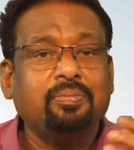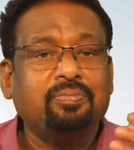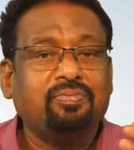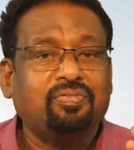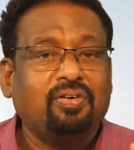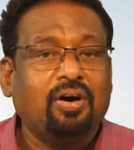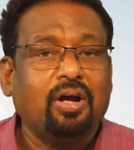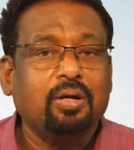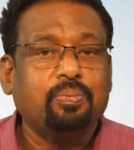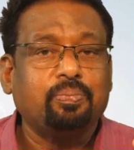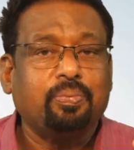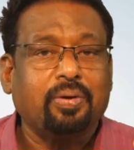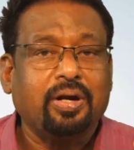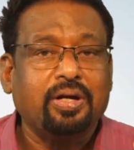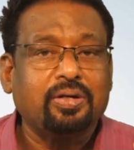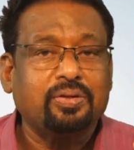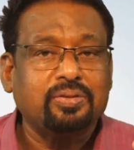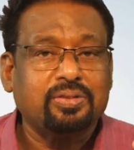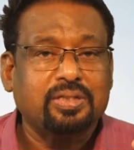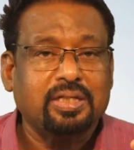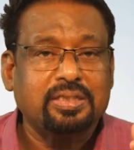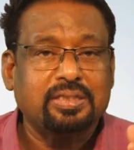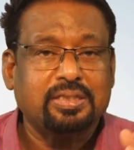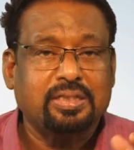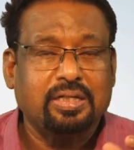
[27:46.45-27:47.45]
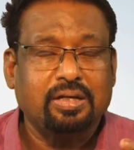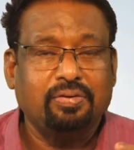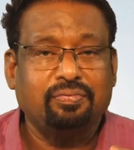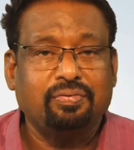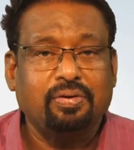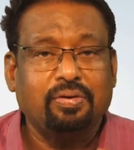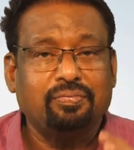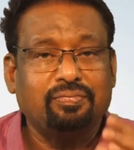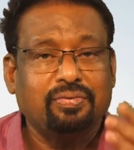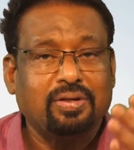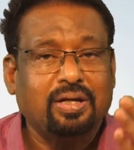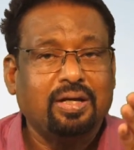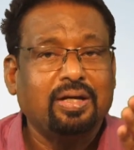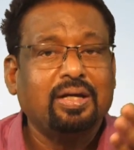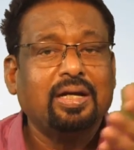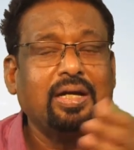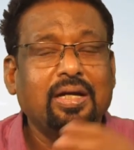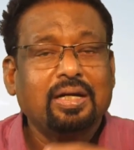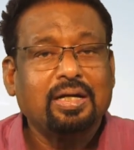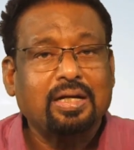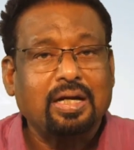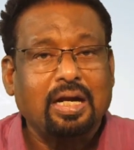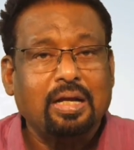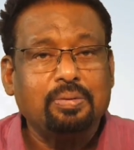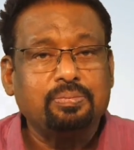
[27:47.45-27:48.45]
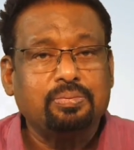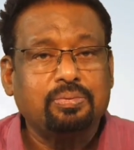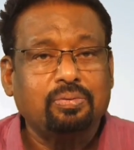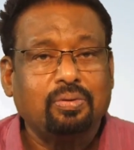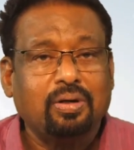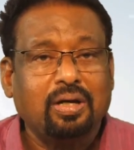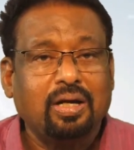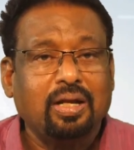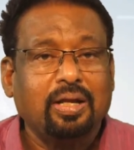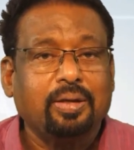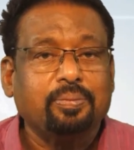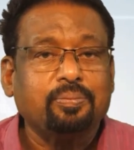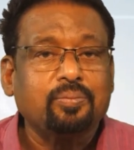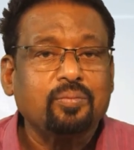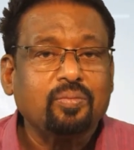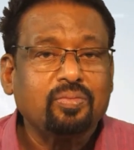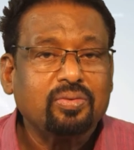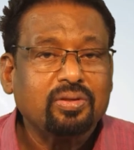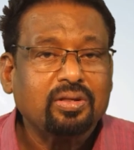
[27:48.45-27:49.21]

fall prey to such type of claims only.